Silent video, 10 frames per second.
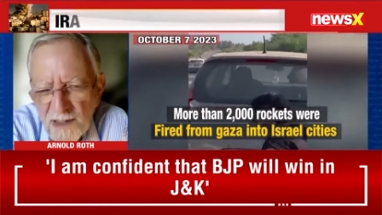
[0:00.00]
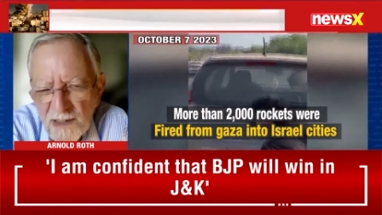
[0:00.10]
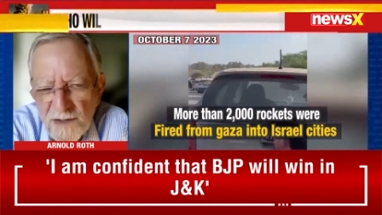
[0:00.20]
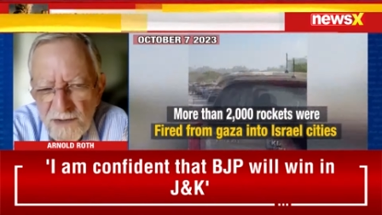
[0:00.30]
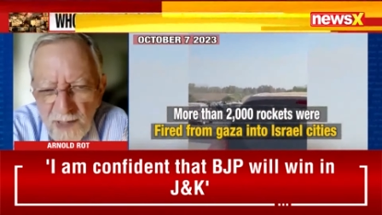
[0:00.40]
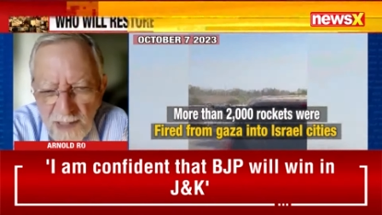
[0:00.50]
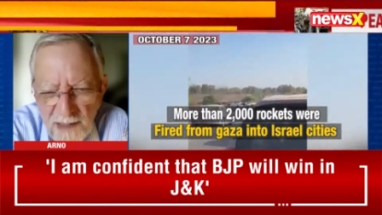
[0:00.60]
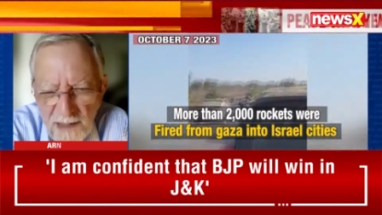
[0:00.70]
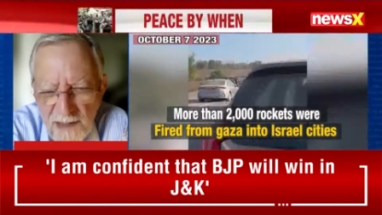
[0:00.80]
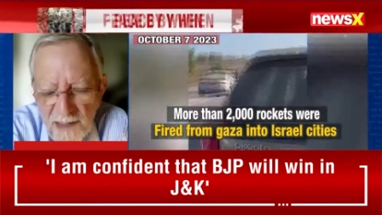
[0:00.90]

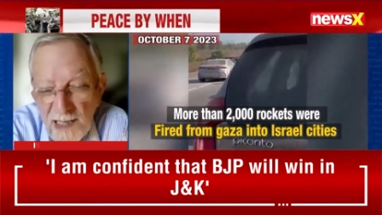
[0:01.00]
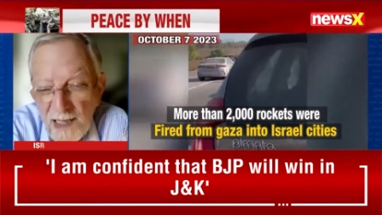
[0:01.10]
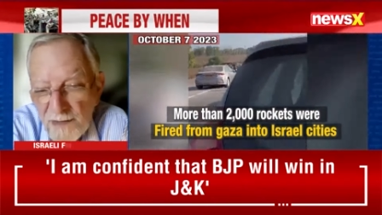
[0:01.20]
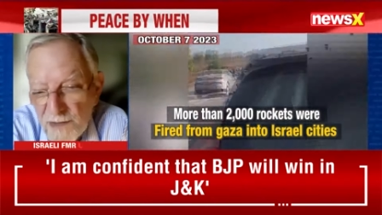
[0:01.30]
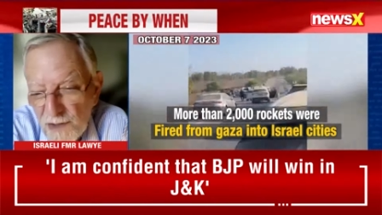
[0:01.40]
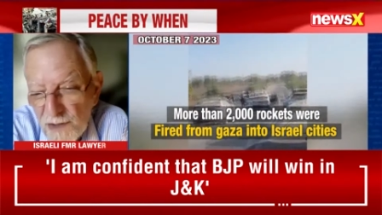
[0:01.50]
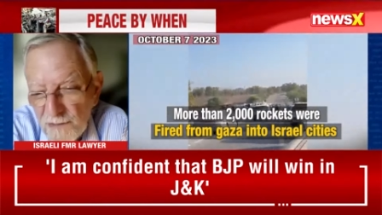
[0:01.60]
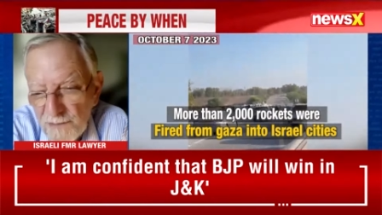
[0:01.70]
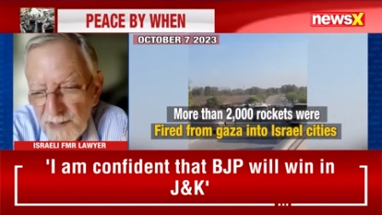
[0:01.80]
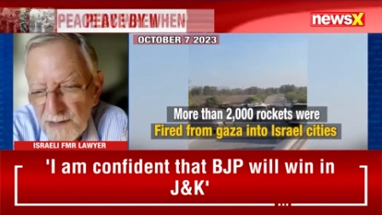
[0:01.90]
Israelis and others who
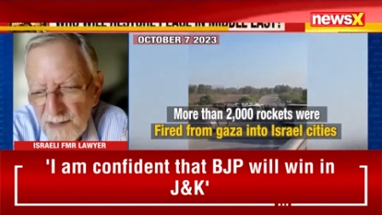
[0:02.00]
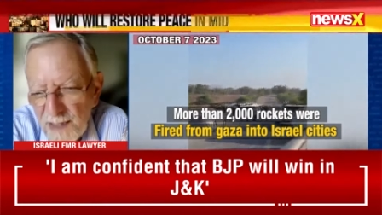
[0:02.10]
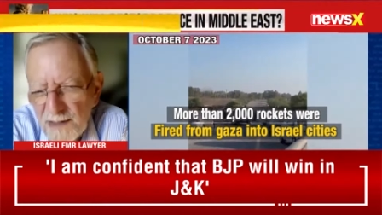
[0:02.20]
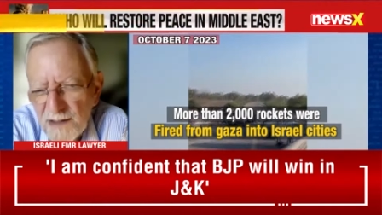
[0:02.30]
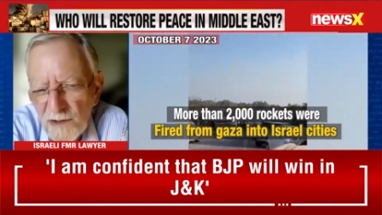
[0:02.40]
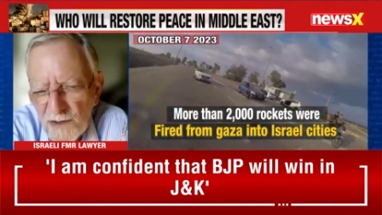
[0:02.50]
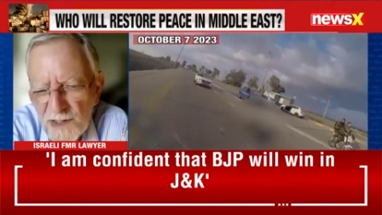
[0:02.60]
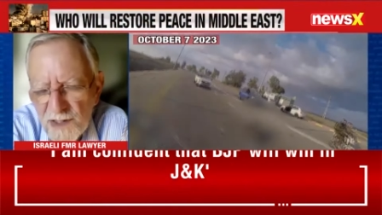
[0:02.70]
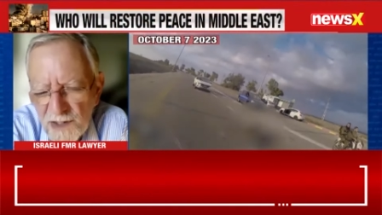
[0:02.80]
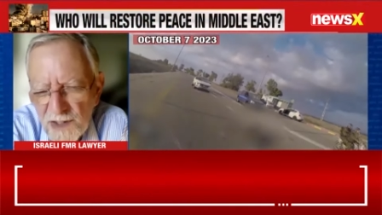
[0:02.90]
have been taken
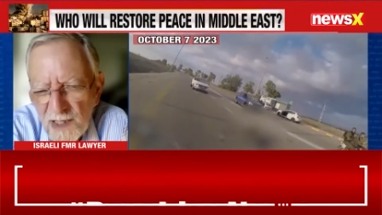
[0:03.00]
hostage